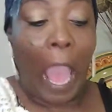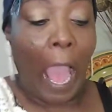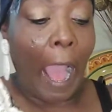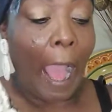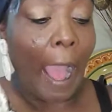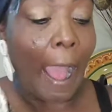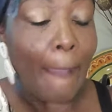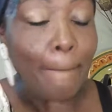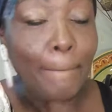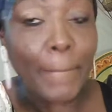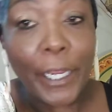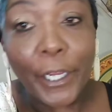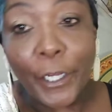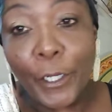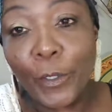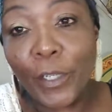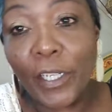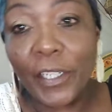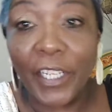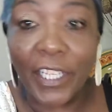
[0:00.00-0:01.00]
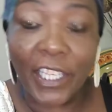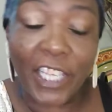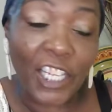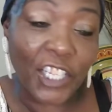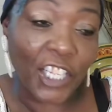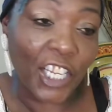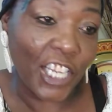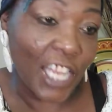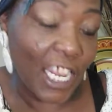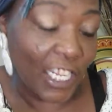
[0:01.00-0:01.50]
I burned in the
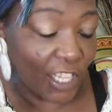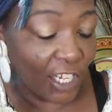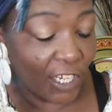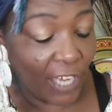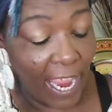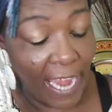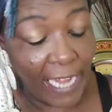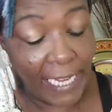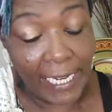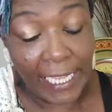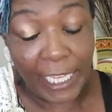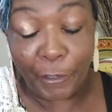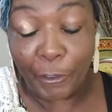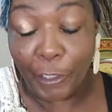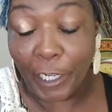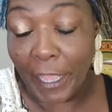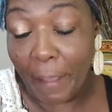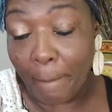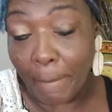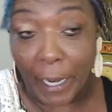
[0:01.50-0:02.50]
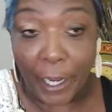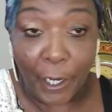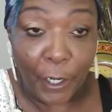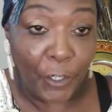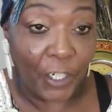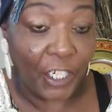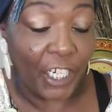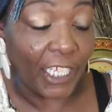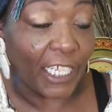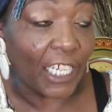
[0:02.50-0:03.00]
kitchen yesterday, literally burned
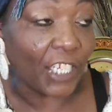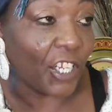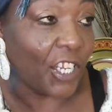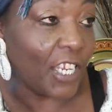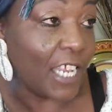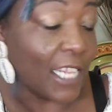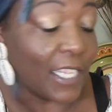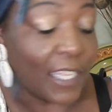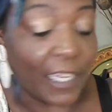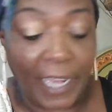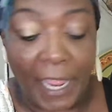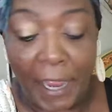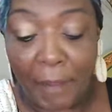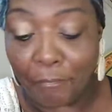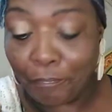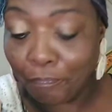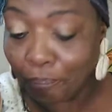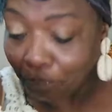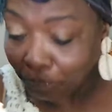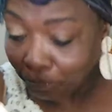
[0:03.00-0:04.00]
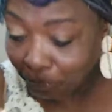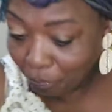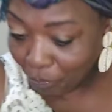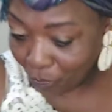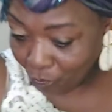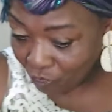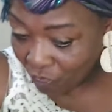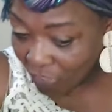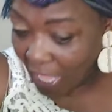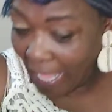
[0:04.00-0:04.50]
in the kitchen yesterday.
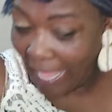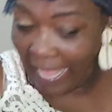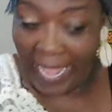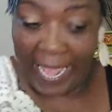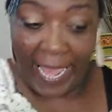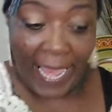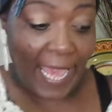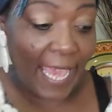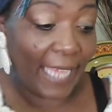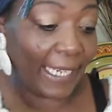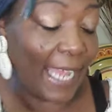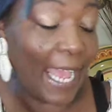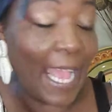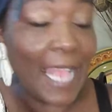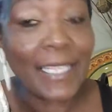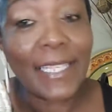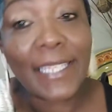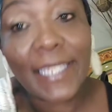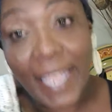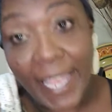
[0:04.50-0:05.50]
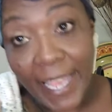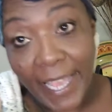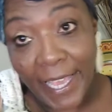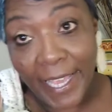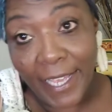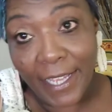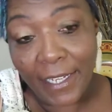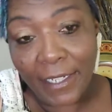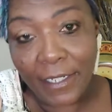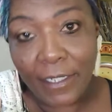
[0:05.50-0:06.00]
And I
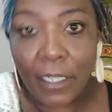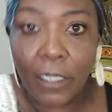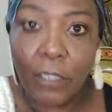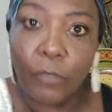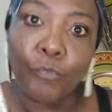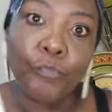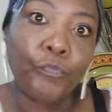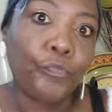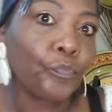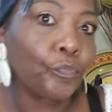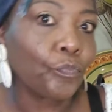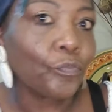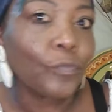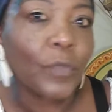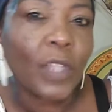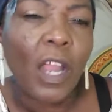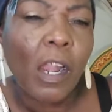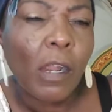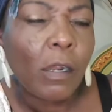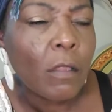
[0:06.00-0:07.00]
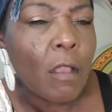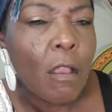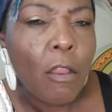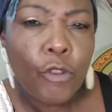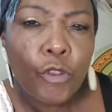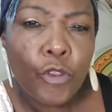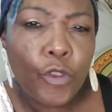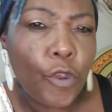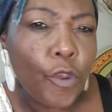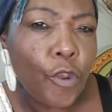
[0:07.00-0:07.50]
said,
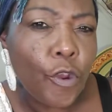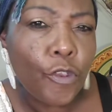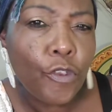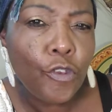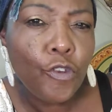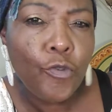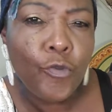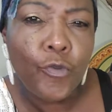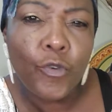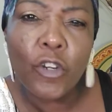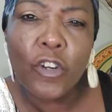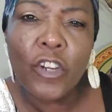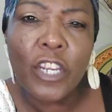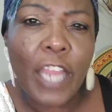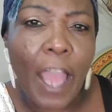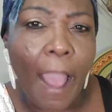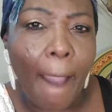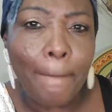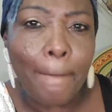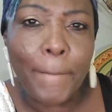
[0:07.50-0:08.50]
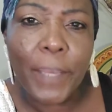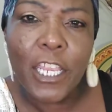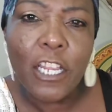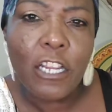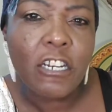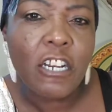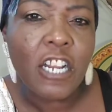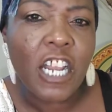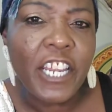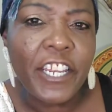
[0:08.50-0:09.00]
girl, you will not be
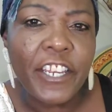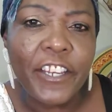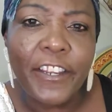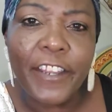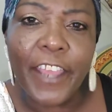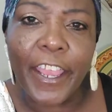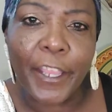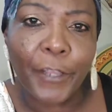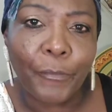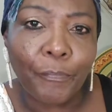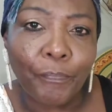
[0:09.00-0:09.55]
cooking today.